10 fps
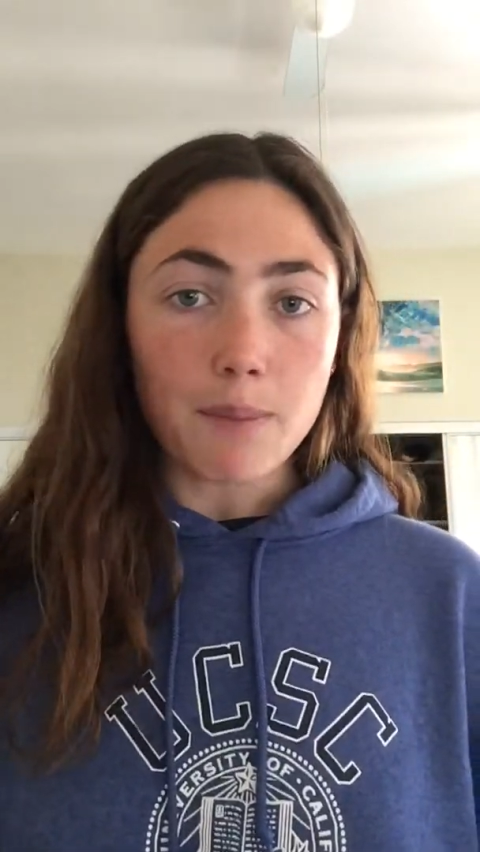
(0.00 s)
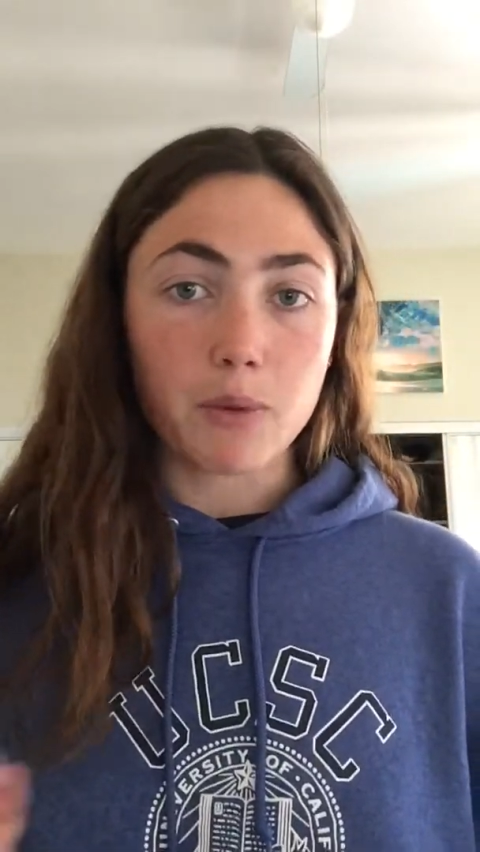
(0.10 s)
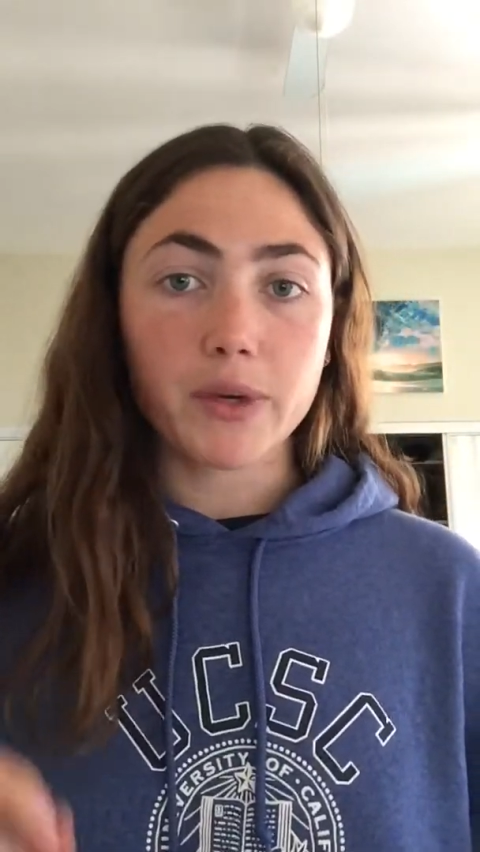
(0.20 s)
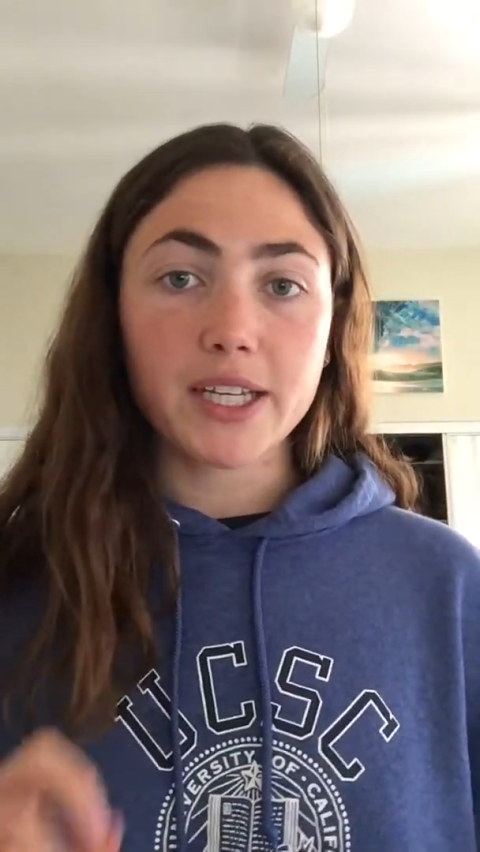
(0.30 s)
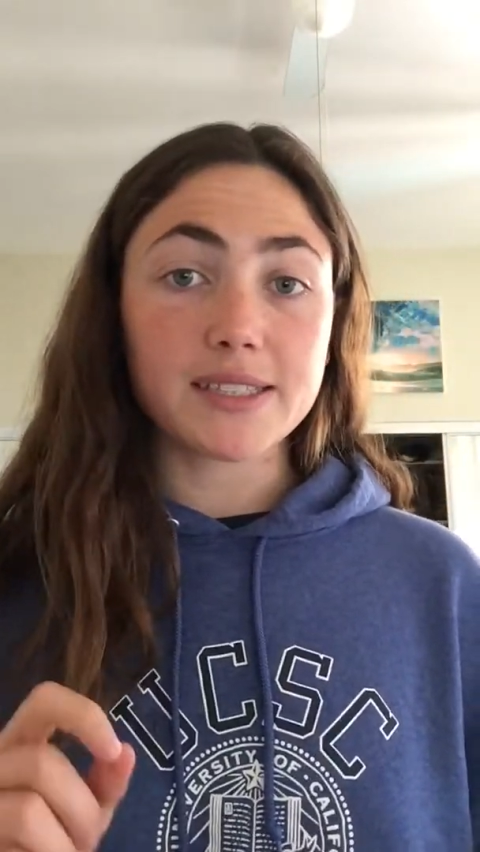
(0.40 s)

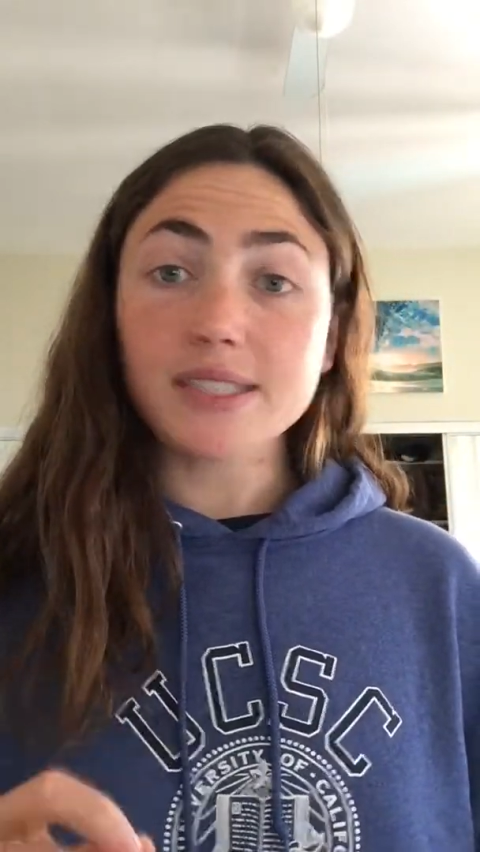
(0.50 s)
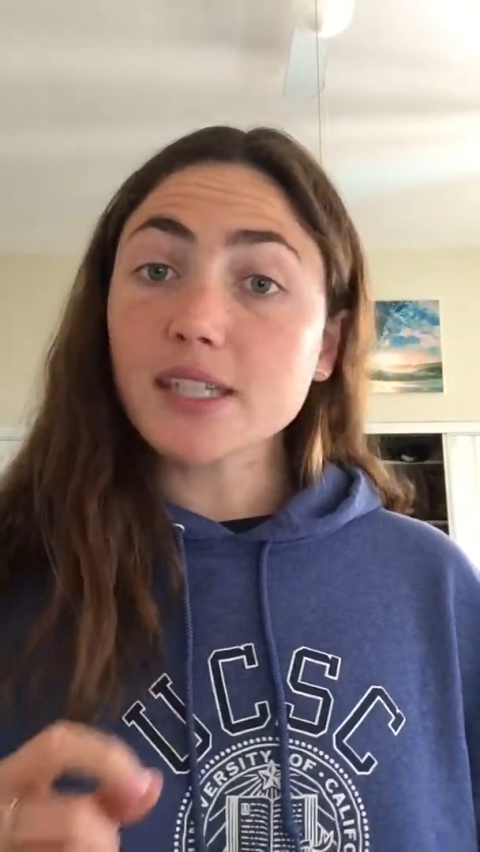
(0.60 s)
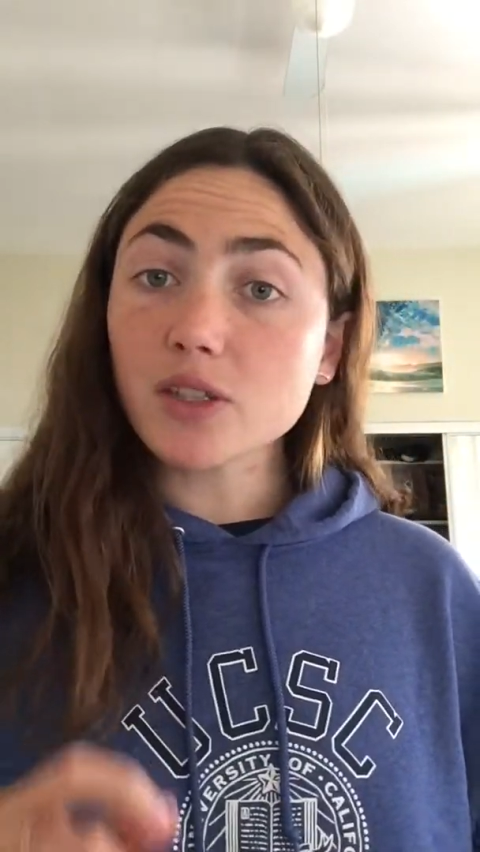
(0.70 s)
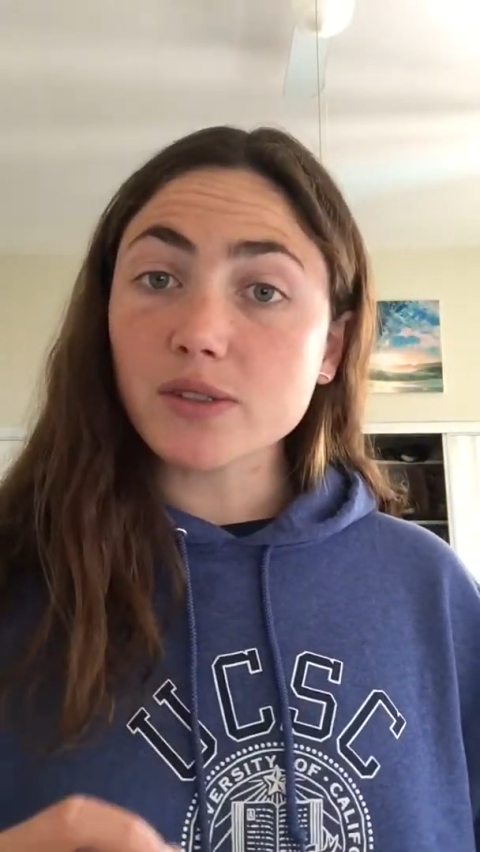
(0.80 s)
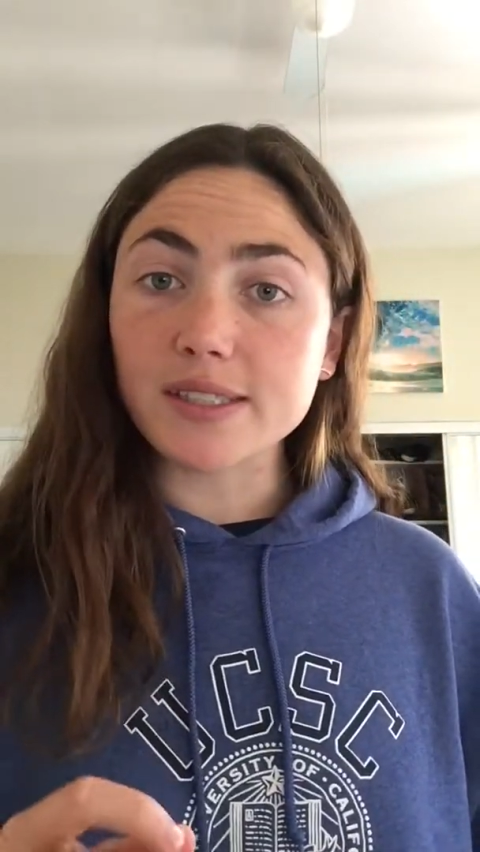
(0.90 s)
But when he
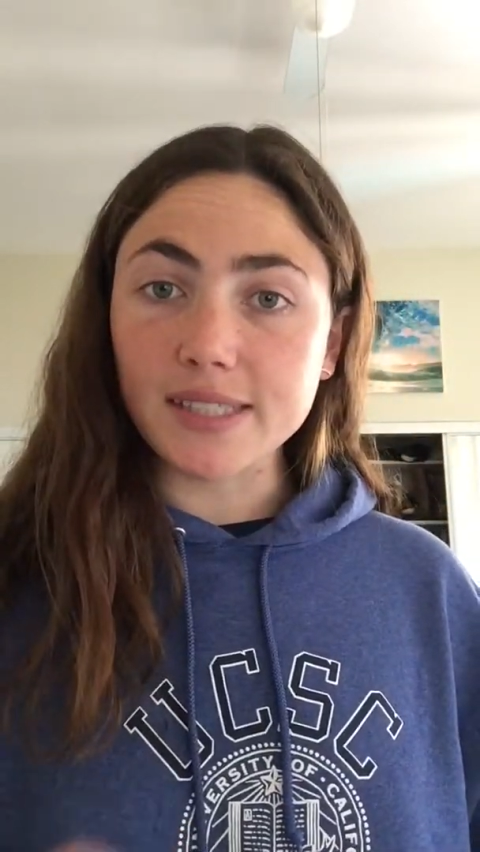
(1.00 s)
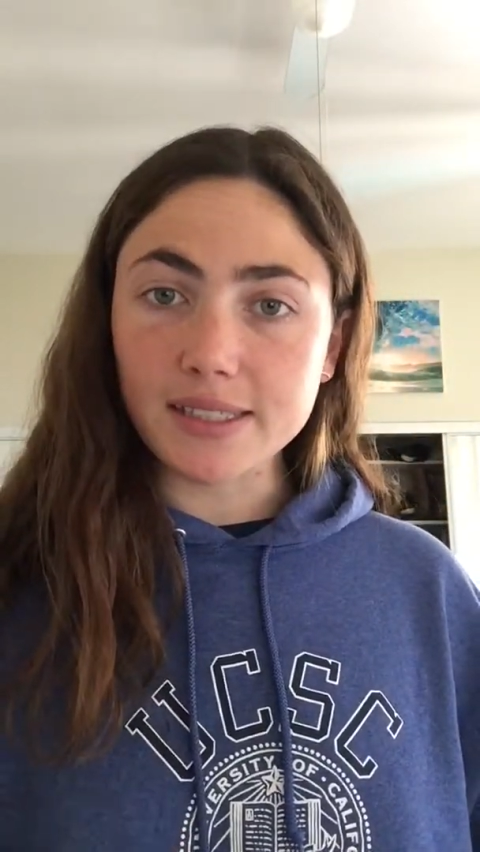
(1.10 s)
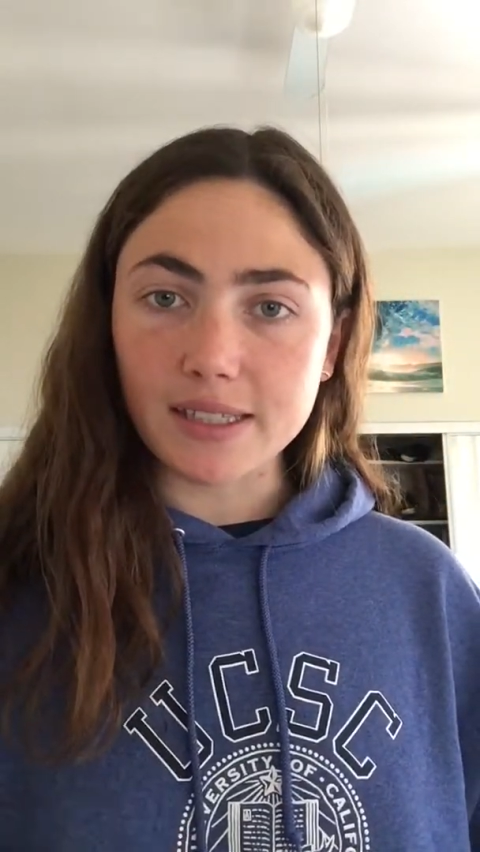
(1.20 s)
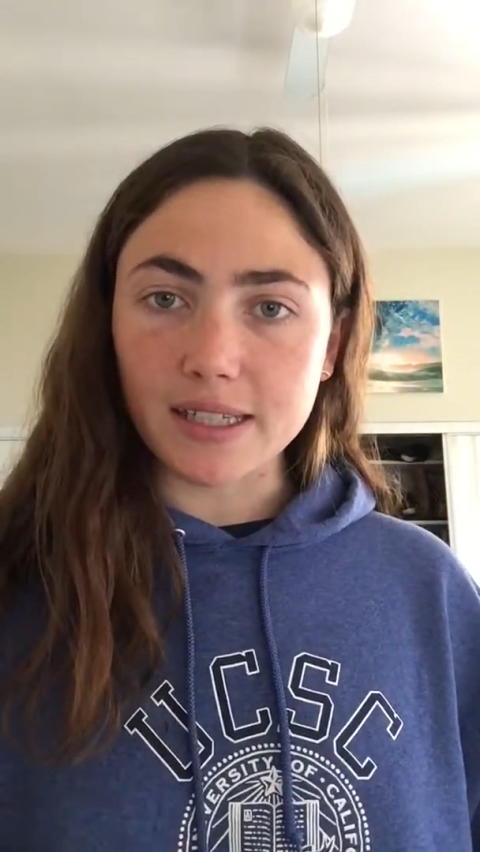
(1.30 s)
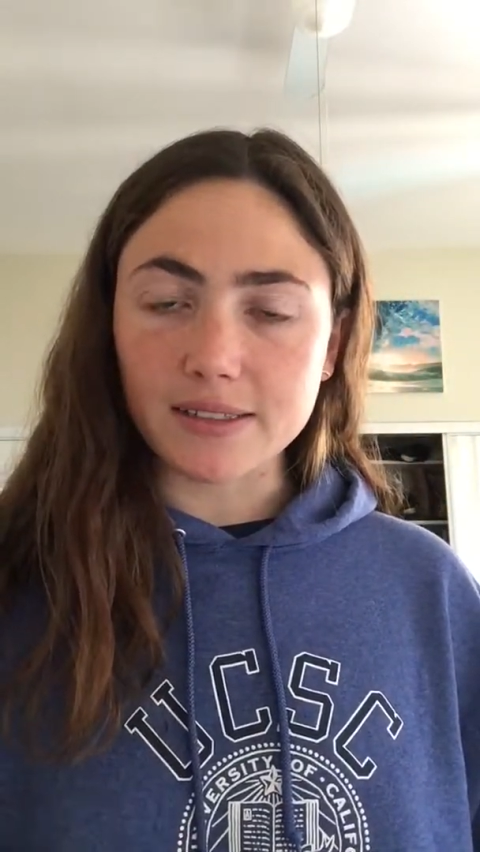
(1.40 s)
did use
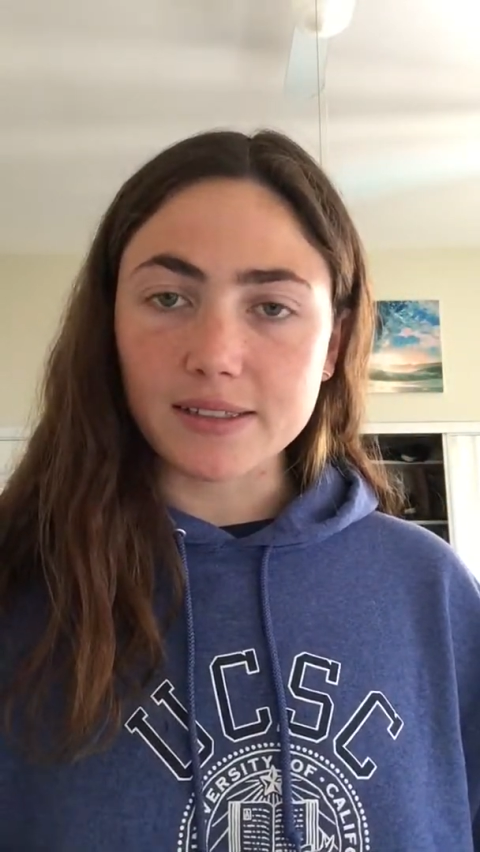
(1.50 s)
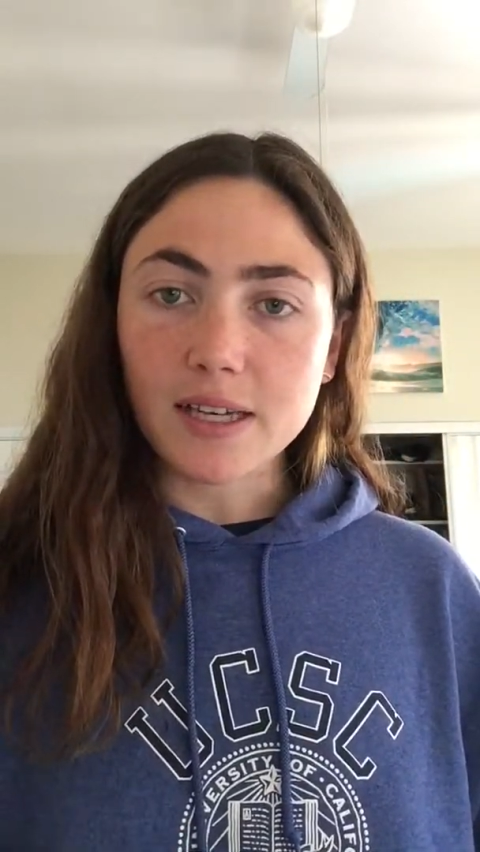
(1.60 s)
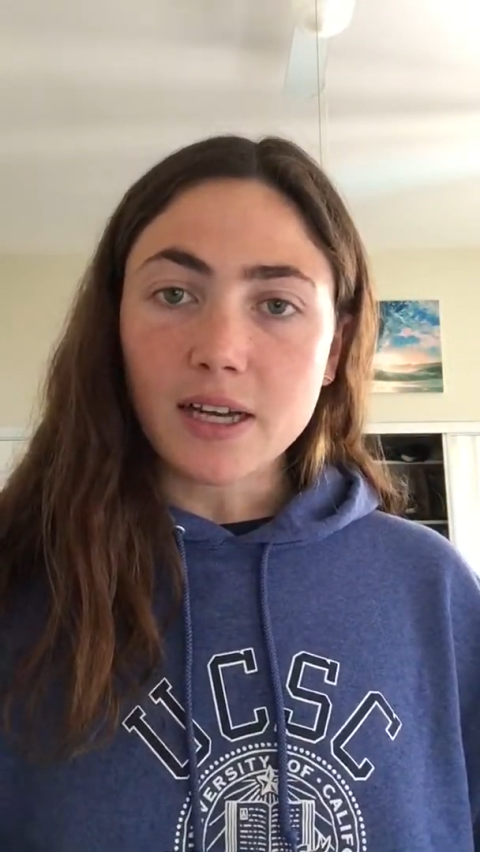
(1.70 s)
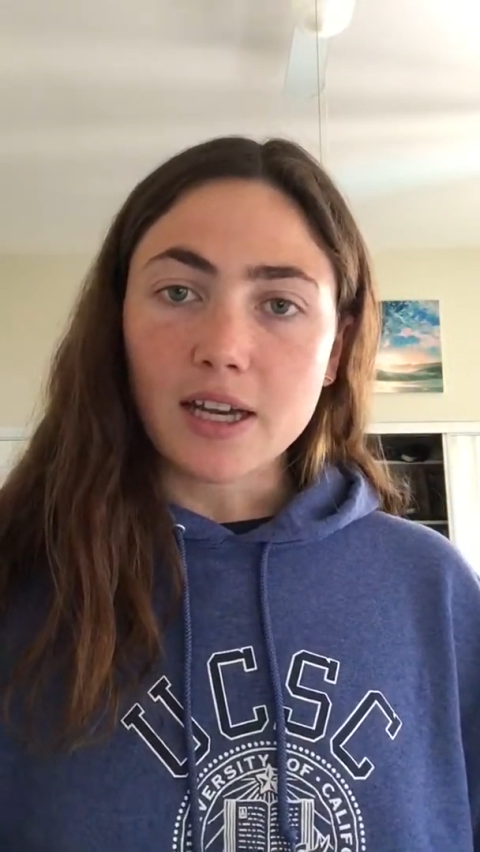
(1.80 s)
dissonance,